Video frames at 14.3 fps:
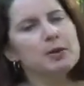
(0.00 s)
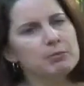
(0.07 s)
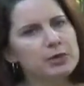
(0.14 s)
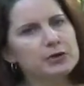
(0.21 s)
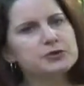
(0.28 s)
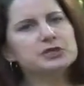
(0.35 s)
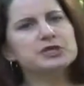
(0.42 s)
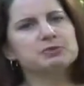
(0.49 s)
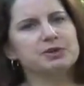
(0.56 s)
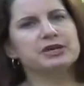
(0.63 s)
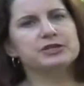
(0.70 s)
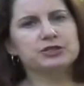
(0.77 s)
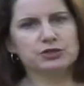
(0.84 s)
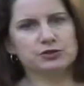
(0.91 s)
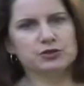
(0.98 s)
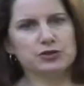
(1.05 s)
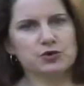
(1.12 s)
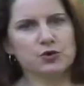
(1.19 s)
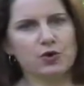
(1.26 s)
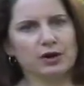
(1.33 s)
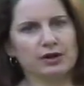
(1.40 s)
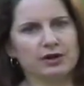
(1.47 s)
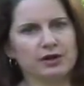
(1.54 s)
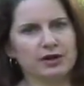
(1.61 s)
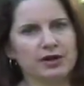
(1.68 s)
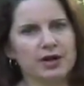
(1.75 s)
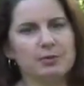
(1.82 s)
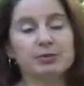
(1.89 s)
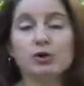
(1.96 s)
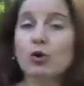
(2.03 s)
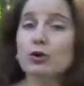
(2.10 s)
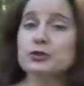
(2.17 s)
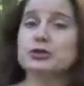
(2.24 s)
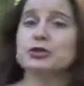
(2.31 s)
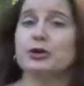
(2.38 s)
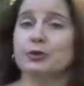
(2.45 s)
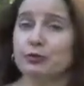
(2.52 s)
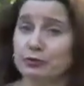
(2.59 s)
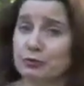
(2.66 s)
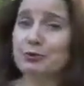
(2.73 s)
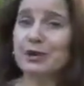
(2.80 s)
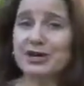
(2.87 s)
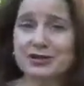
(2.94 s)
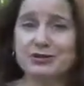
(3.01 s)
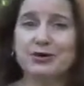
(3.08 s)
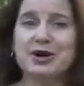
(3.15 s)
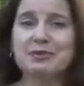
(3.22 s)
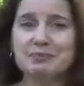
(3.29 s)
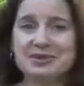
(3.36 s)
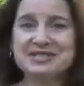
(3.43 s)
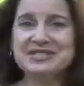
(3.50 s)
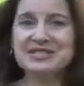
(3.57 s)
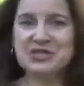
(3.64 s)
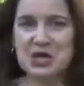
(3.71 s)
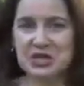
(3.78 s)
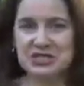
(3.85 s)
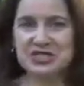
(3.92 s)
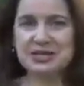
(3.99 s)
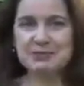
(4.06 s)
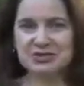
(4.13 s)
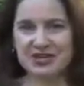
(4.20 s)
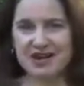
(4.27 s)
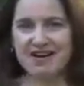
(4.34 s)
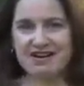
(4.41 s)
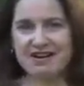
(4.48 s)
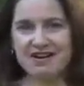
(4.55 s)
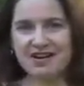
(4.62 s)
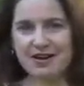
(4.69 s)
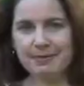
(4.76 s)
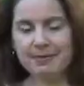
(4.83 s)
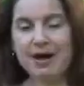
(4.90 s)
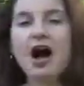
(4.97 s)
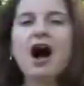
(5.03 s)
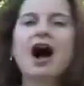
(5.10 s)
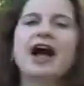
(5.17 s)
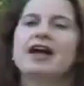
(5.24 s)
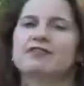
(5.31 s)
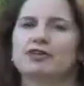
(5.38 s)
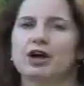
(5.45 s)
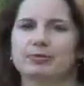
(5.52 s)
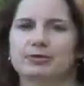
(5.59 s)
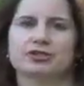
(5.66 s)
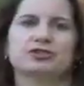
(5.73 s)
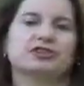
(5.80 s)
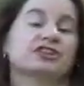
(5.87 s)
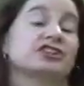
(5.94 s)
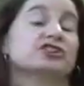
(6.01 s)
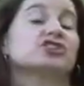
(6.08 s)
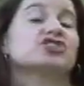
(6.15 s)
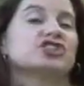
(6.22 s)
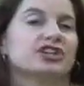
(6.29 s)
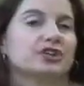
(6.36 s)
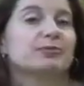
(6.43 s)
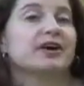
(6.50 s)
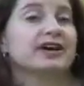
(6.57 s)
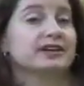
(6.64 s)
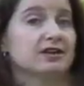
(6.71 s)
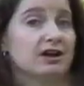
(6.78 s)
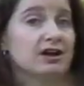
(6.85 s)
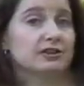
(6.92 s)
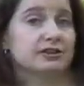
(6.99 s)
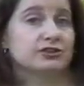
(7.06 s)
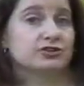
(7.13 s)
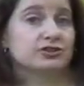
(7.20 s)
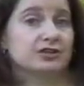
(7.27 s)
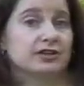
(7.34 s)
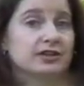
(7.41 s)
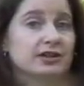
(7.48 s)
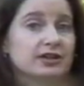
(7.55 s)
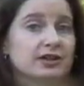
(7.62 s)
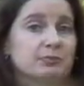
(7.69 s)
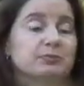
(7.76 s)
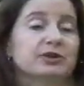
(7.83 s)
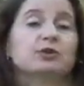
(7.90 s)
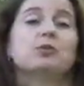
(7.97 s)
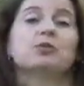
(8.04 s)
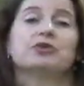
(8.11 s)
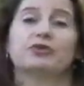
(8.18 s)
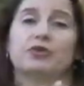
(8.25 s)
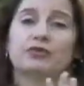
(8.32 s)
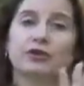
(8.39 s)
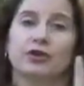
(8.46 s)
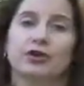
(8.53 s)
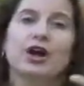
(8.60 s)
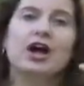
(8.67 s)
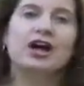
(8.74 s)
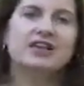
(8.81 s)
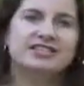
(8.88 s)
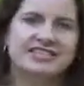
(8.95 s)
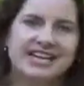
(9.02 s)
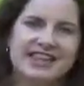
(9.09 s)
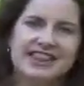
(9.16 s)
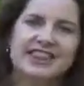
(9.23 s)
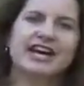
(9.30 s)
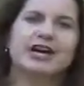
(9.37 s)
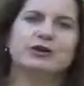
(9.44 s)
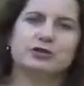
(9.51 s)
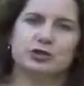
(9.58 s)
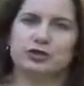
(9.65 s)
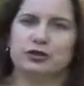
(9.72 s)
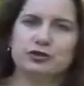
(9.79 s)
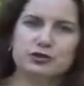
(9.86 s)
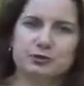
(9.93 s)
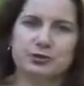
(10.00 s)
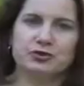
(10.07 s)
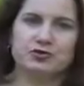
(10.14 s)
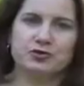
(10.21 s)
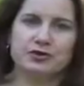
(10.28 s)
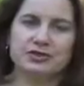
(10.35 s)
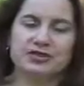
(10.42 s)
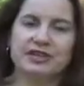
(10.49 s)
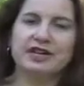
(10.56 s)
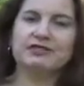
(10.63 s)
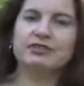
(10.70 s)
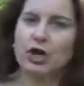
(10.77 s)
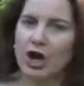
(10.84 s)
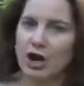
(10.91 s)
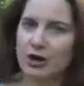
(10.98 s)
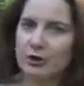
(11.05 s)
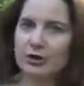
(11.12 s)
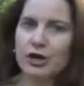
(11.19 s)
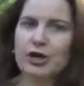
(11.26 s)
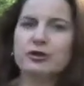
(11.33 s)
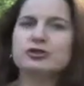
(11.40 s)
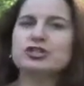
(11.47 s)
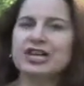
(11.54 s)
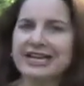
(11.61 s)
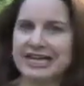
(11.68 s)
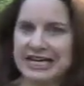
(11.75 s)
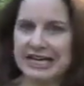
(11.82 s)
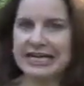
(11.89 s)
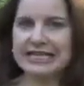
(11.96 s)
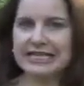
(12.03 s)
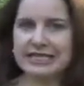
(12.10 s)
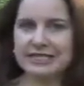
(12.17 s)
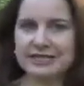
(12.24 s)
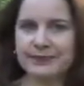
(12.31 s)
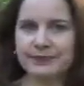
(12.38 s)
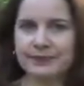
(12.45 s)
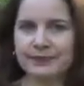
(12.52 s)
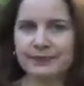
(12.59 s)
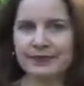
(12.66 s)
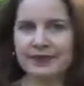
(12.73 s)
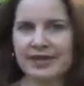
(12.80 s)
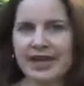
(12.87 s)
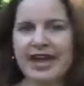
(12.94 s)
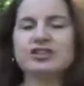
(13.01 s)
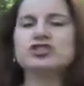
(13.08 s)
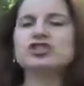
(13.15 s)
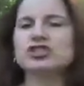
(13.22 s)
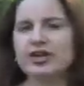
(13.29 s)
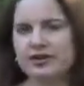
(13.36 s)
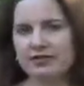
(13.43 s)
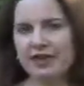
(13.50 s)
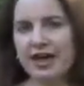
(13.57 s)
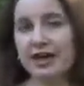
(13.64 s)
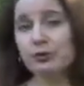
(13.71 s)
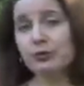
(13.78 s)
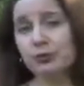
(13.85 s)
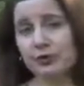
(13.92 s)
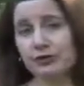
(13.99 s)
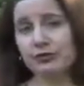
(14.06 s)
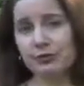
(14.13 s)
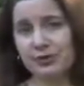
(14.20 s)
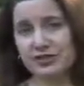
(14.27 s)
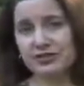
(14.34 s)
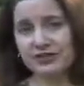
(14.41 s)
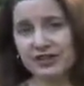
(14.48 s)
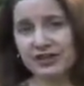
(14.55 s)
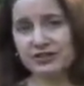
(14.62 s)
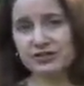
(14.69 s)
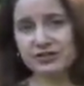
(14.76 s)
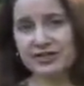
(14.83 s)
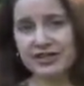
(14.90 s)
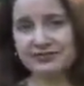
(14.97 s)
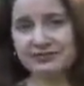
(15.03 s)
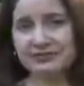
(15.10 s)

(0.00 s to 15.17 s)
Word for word: mostly based in New York, but also through GreatBusinessLawTips.com, I have an opportunity to share my knowledge built with over 10,000 entrepreneurs that I've co coached and guided and share that with the rest of the country.